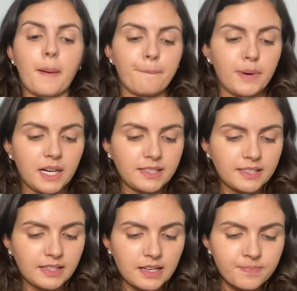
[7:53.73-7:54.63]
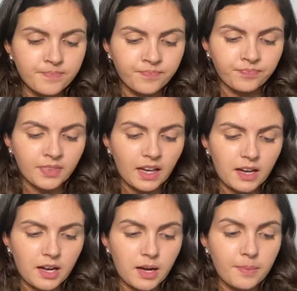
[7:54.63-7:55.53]
But
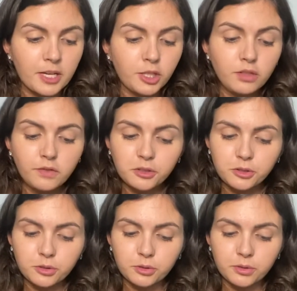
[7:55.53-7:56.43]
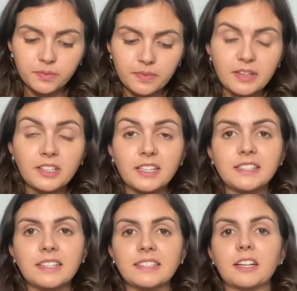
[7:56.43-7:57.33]
Universal does
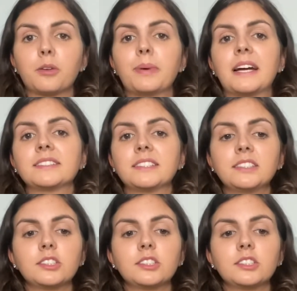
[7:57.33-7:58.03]
sell passes.